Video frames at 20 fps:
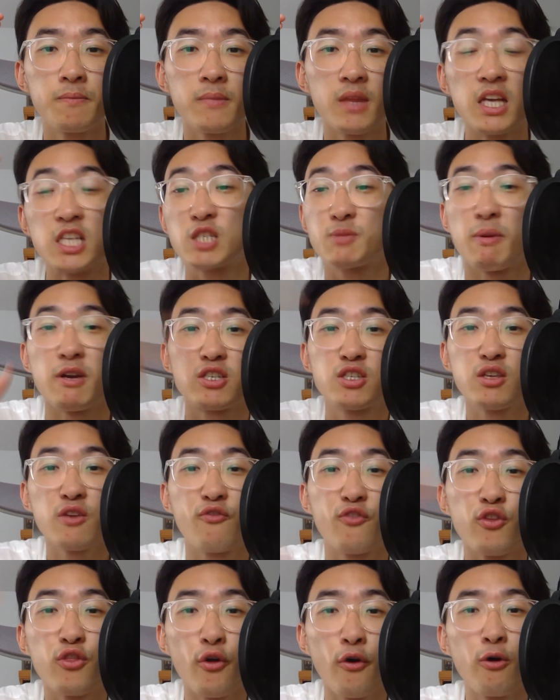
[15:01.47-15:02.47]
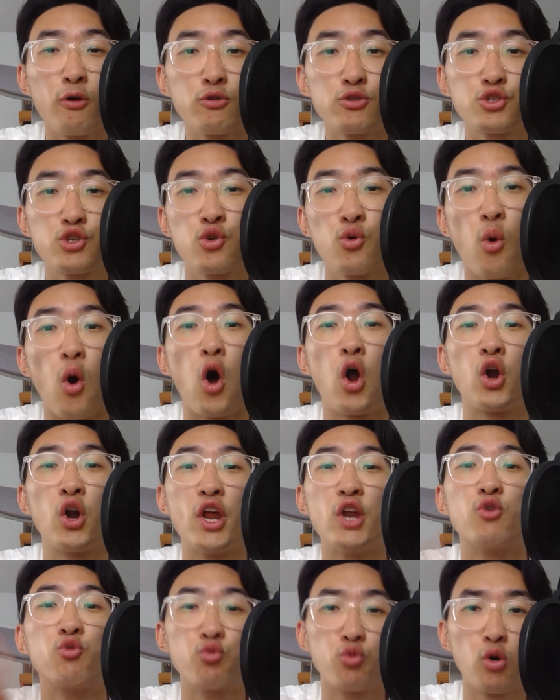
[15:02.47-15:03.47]
especially for those who are
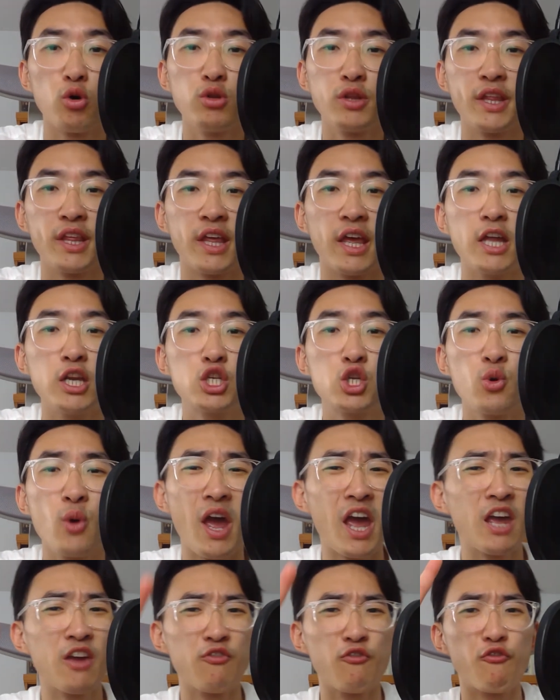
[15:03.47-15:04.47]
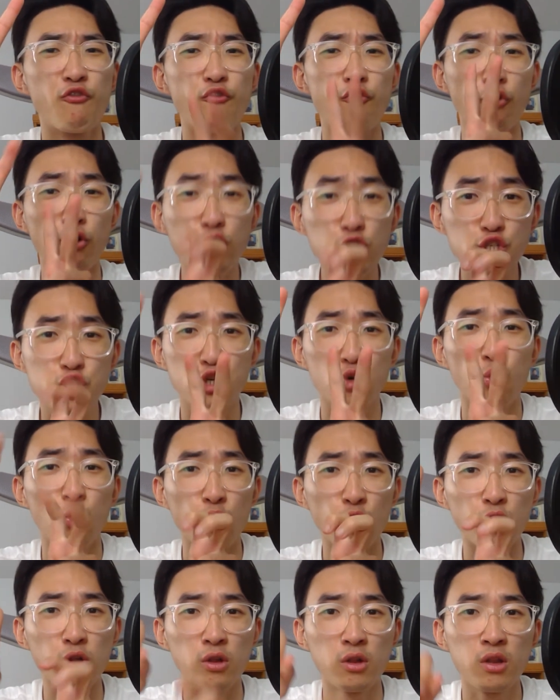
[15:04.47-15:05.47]
enrolling into a
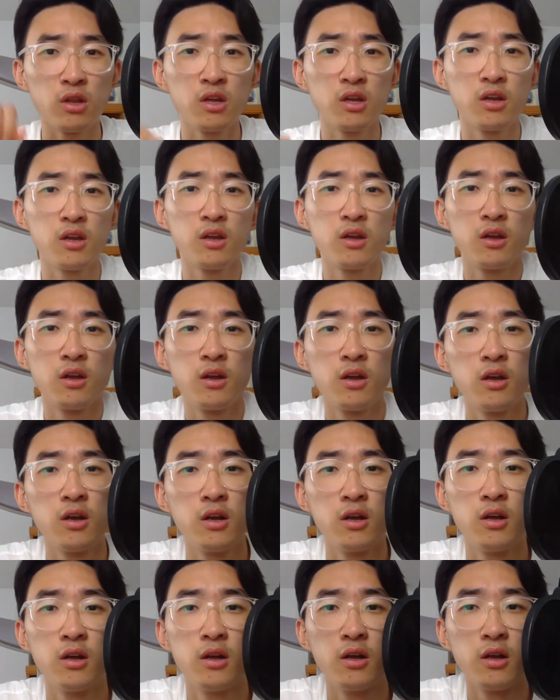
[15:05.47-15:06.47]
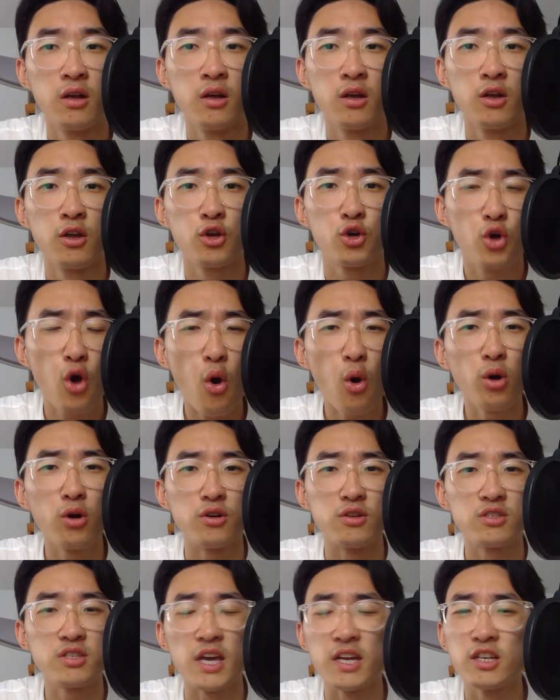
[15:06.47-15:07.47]
virtual
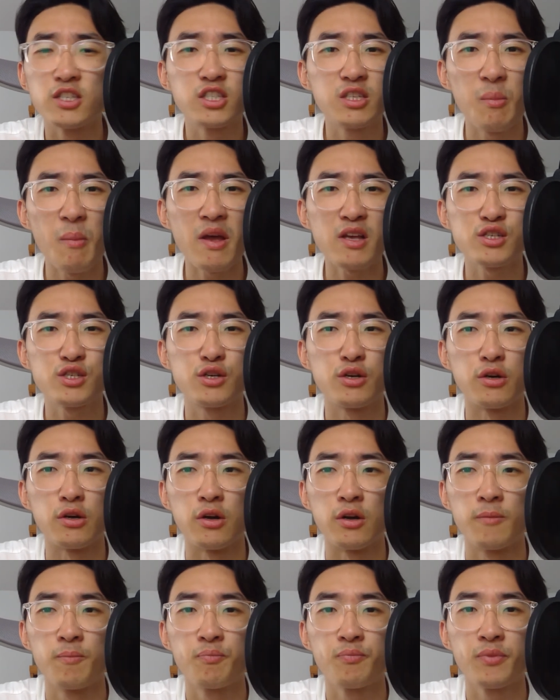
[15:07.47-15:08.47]
course and a semester.